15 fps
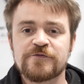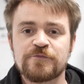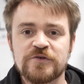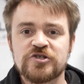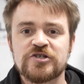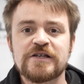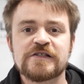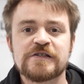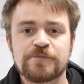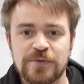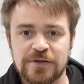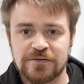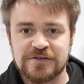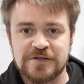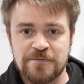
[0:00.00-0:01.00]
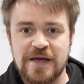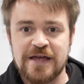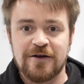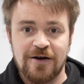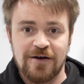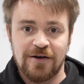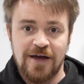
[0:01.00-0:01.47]
if machines are built to
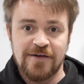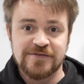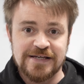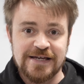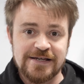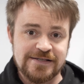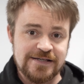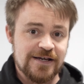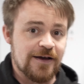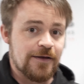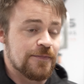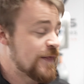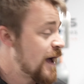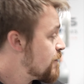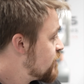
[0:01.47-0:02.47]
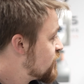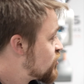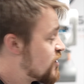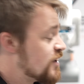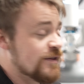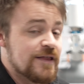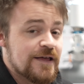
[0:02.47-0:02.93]
make our lives easier, that
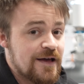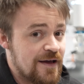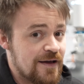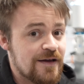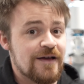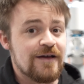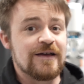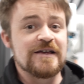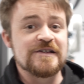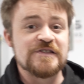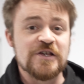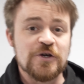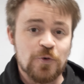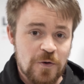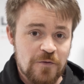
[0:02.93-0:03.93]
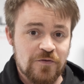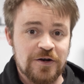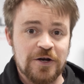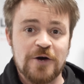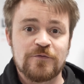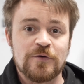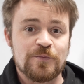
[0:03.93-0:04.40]
machine there is the
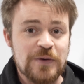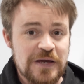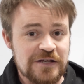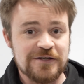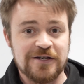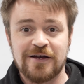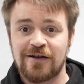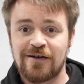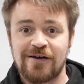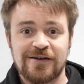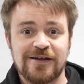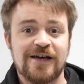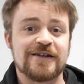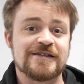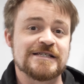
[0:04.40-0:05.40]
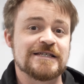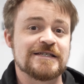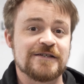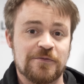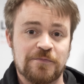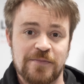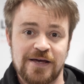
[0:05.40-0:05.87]
equivalent of a pina colada and a
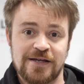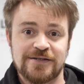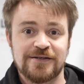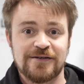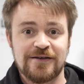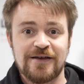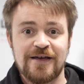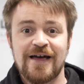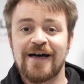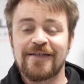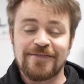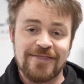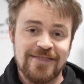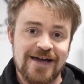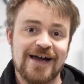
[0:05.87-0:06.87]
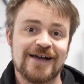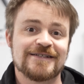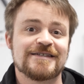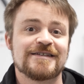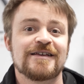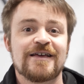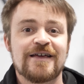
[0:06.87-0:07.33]
sunbed. And
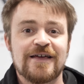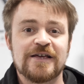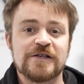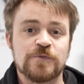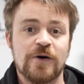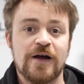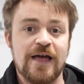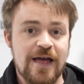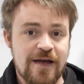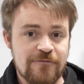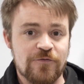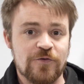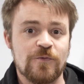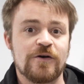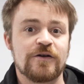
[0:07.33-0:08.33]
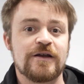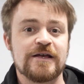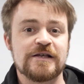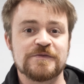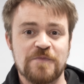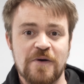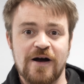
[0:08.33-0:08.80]
that is why everyone
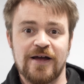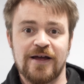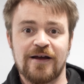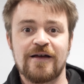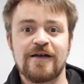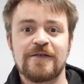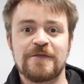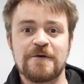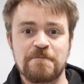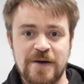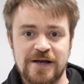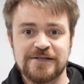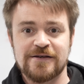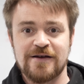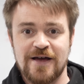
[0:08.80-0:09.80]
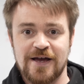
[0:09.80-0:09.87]
is buying the Meta